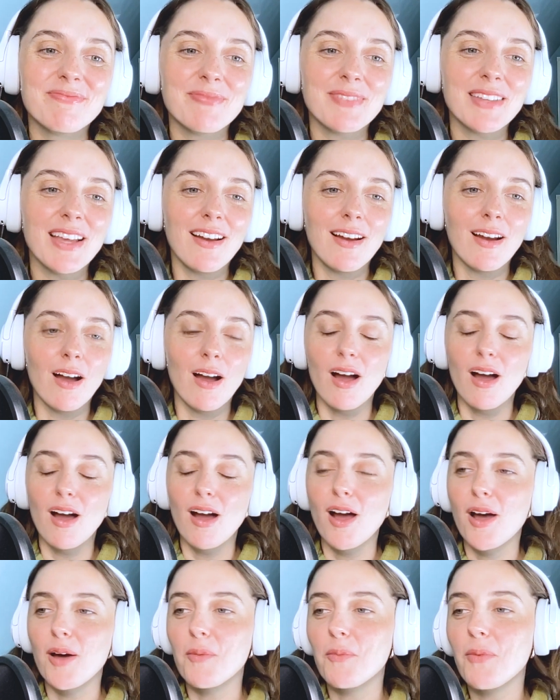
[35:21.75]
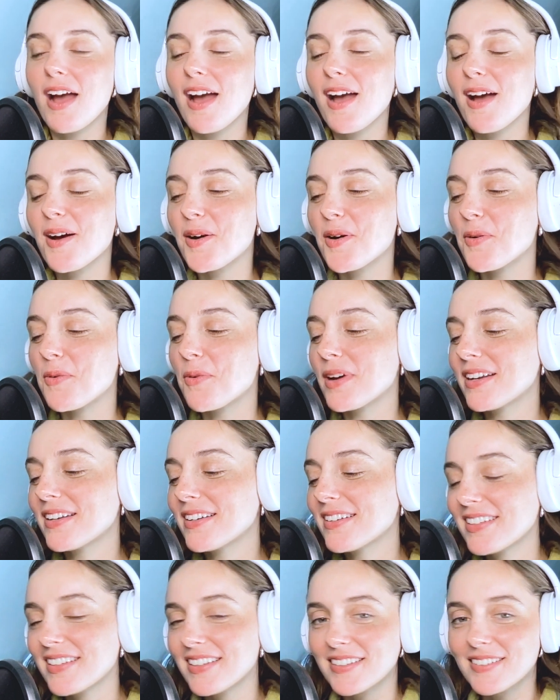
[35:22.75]
Oh, wow. What
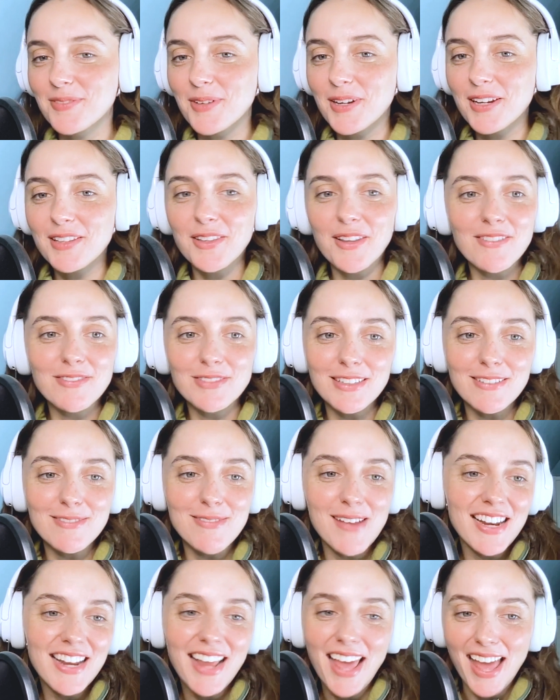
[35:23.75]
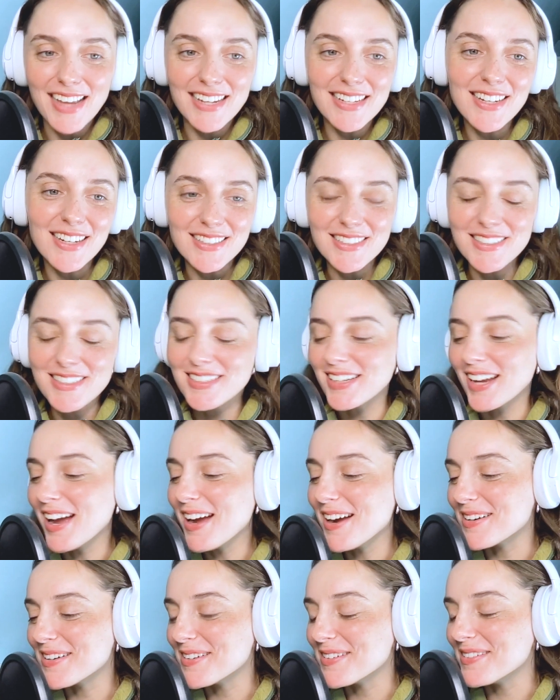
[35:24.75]
a lovely way to end our
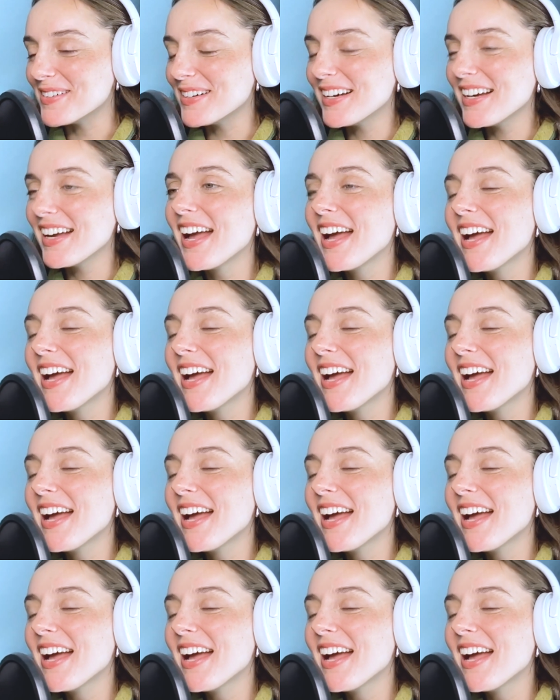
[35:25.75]
show.